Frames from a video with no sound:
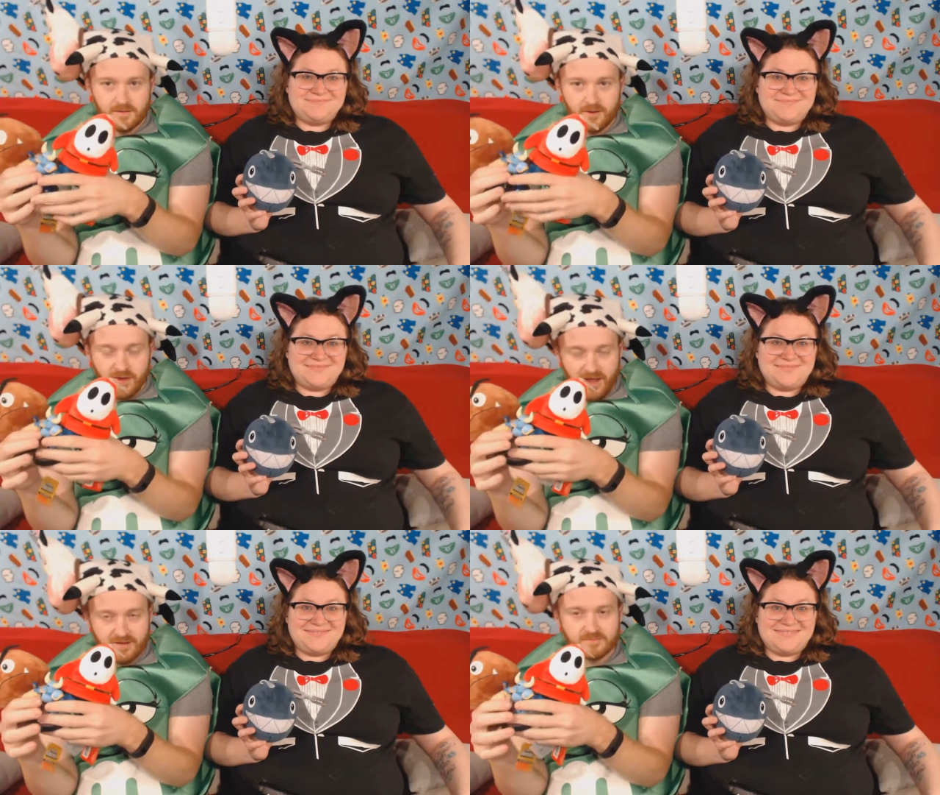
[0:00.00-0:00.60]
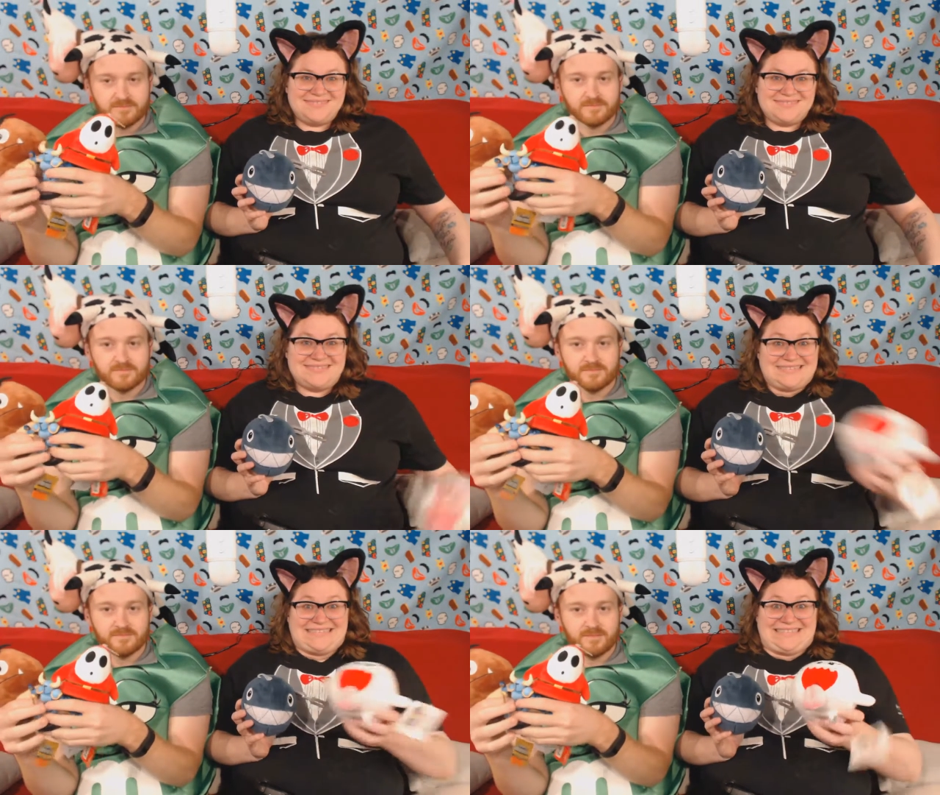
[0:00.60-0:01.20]
Speaker 1: Okay.
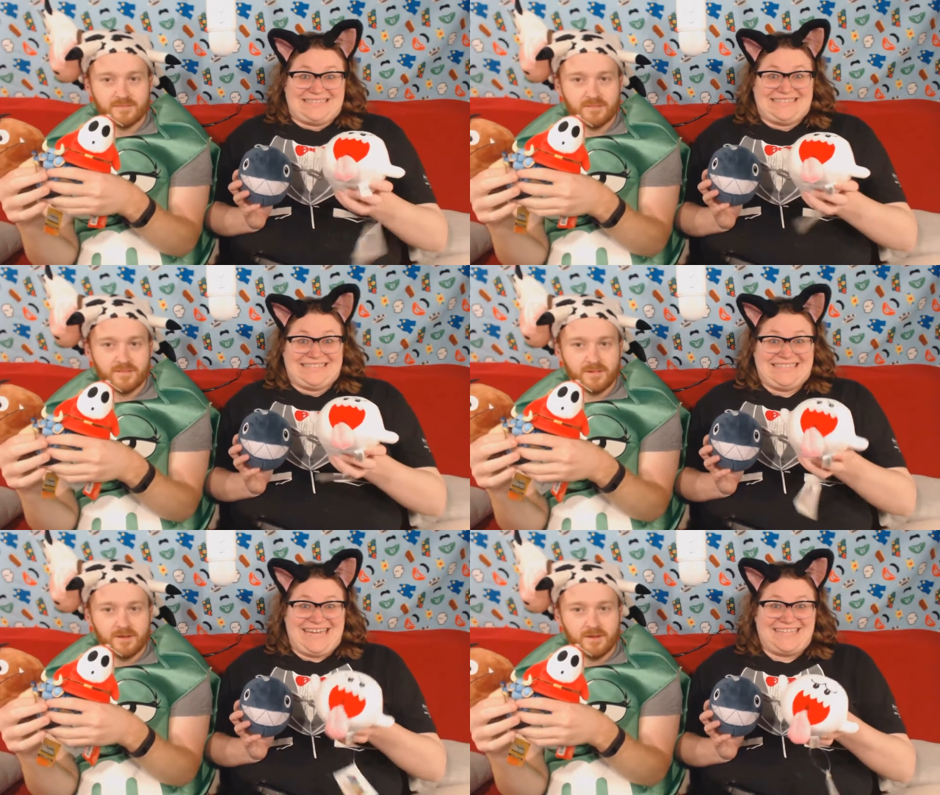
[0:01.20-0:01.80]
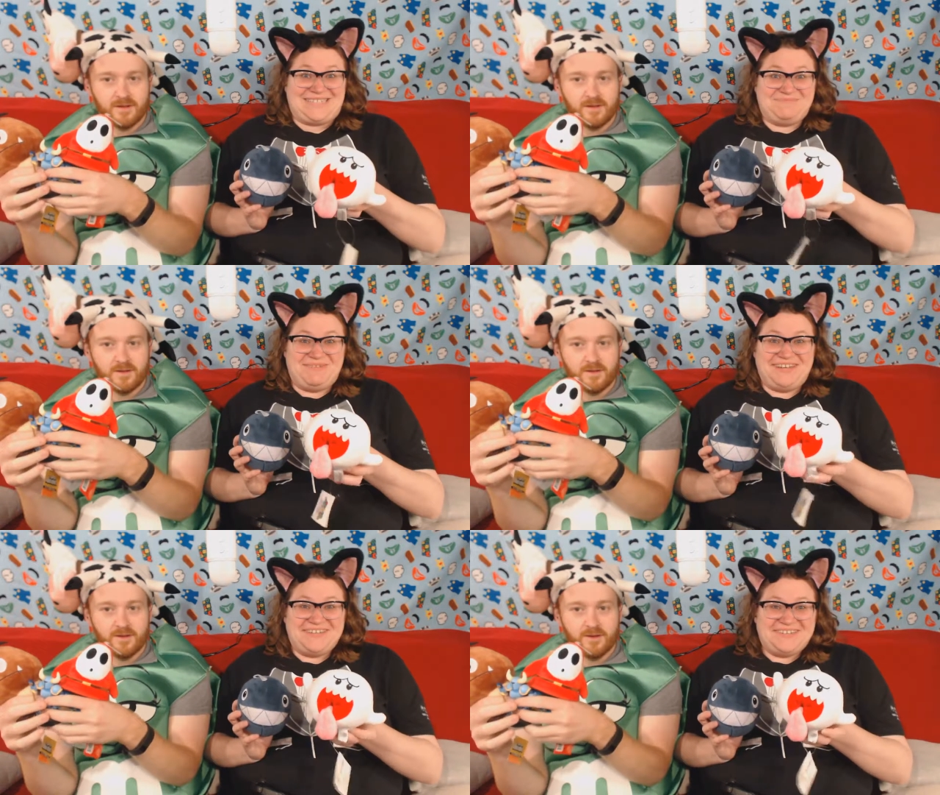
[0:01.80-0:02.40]
It's a
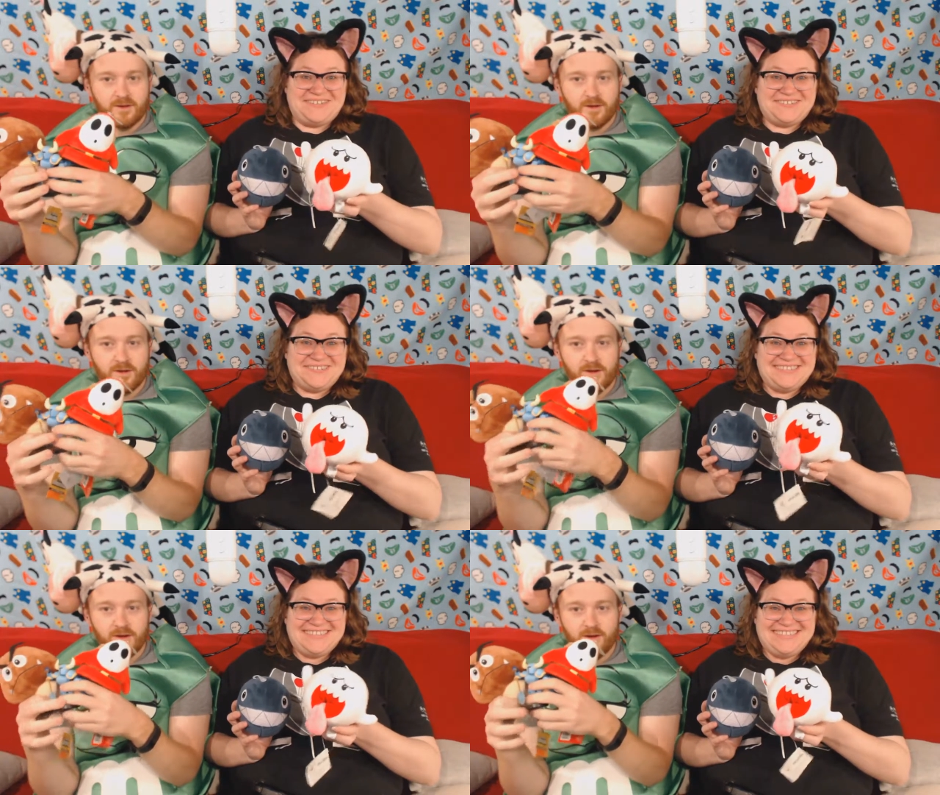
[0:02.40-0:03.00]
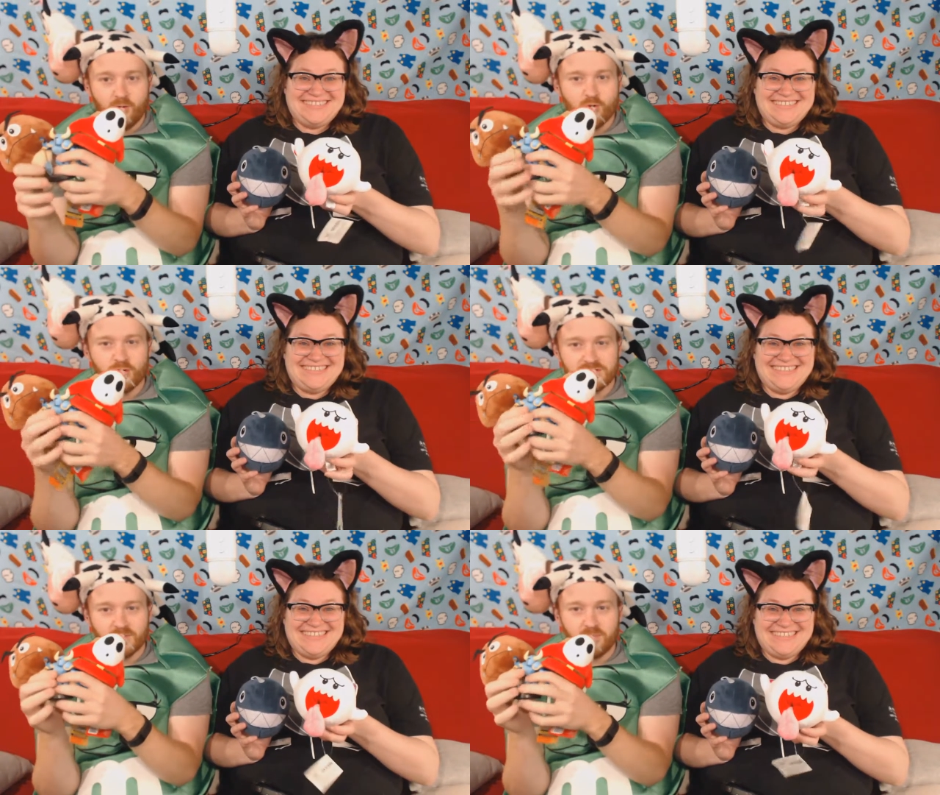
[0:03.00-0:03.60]
boo.
Speaker 2: Oh,
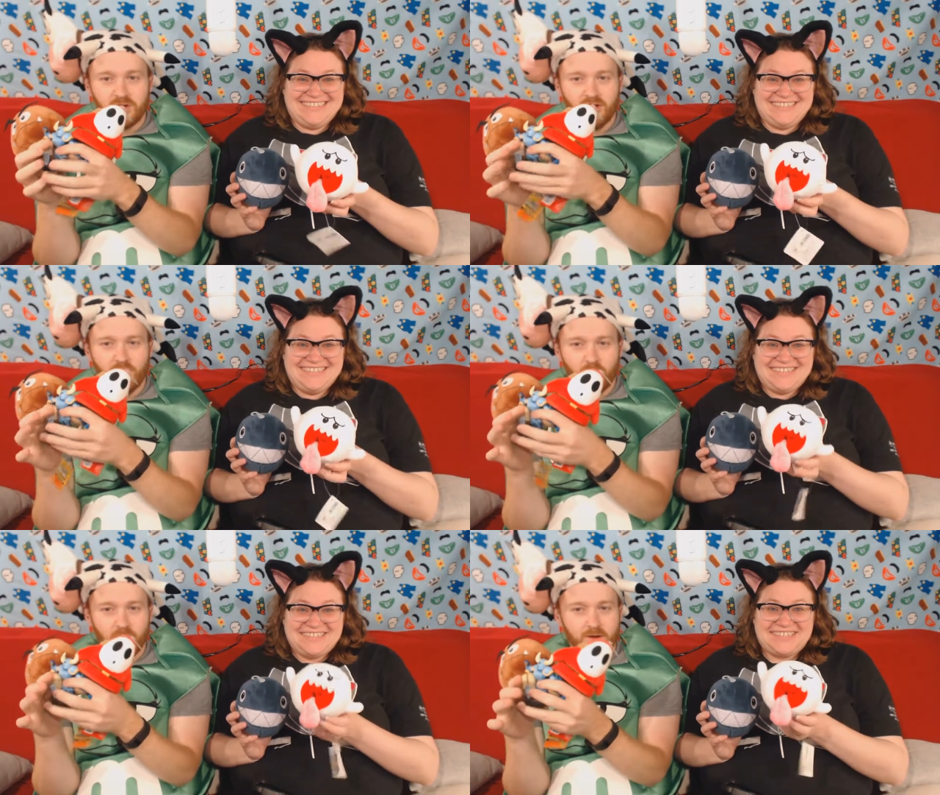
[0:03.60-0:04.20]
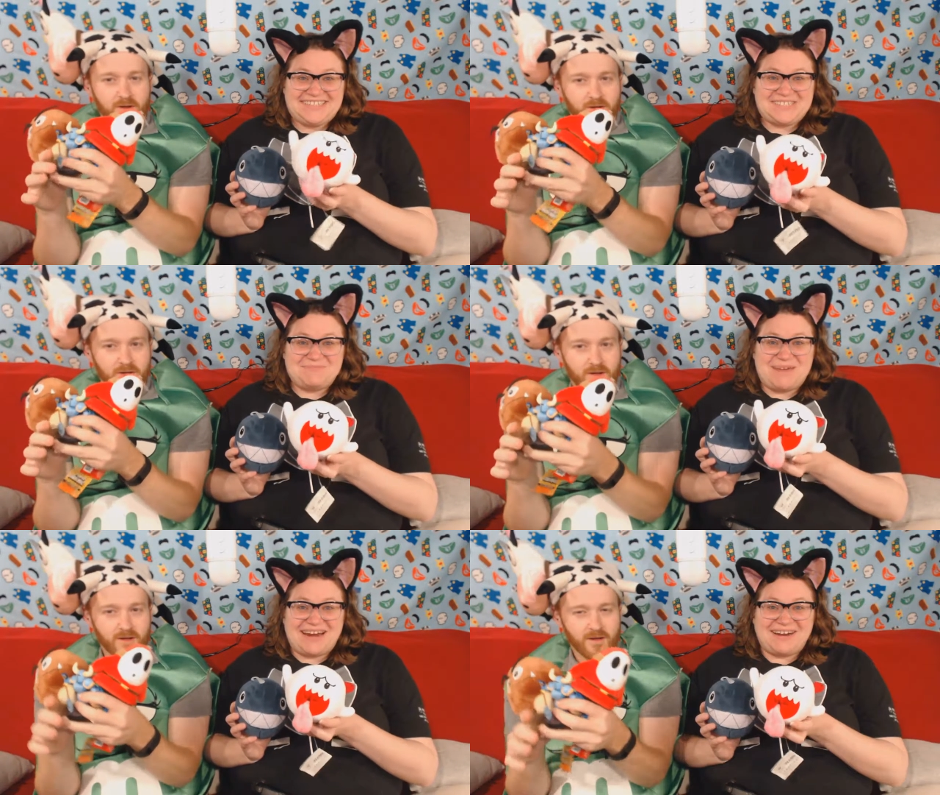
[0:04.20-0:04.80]
it's a boo.
Speaker 1: This is
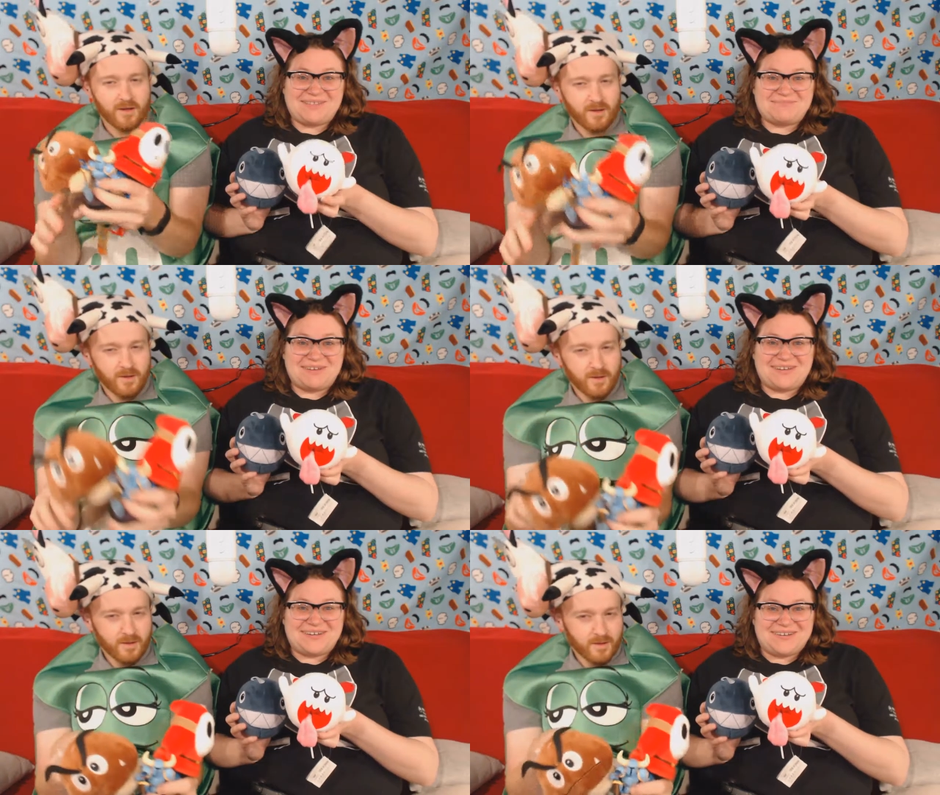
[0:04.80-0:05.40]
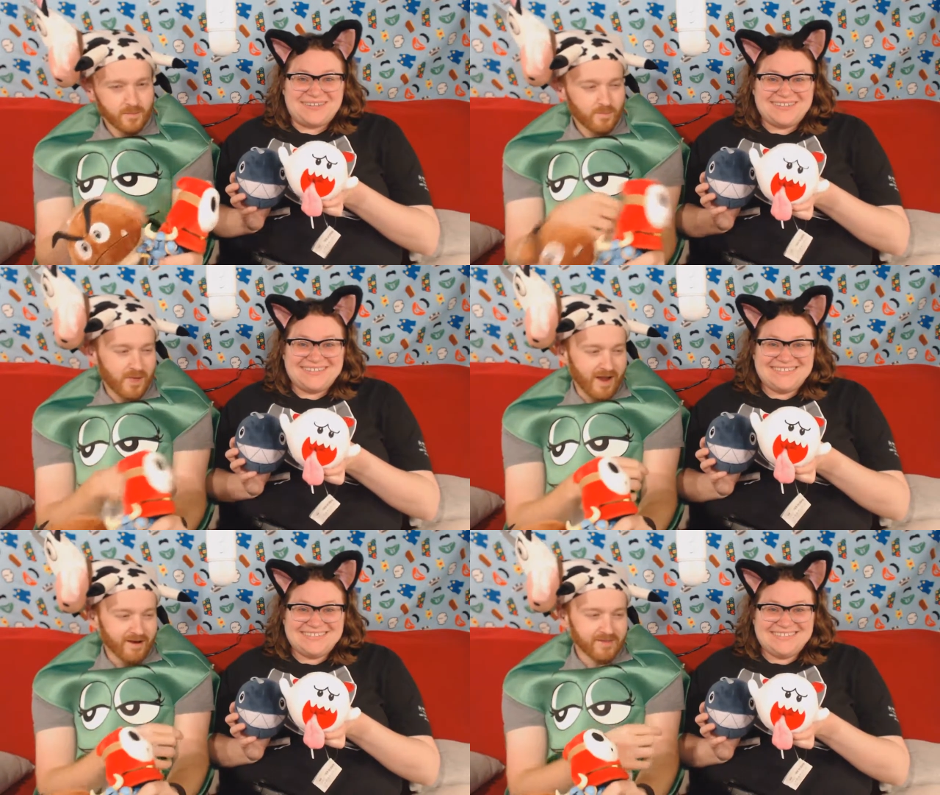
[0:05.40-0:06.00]
Barry the Boo.
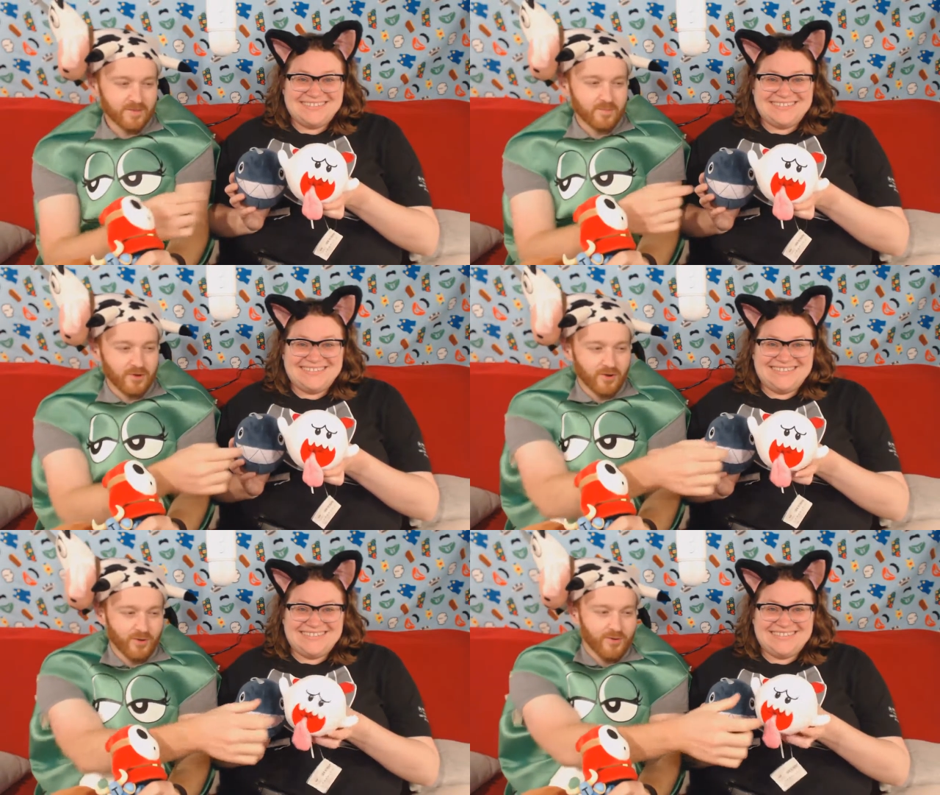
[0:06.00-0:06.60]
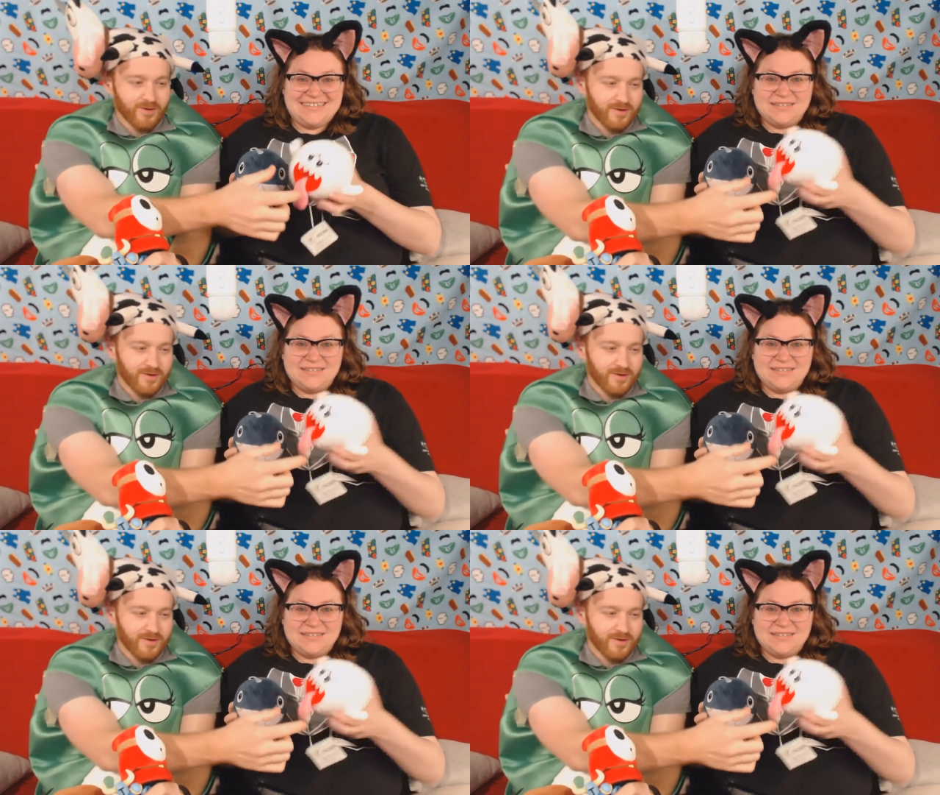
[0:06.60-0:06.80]
Speaker 2: Barry the Boo.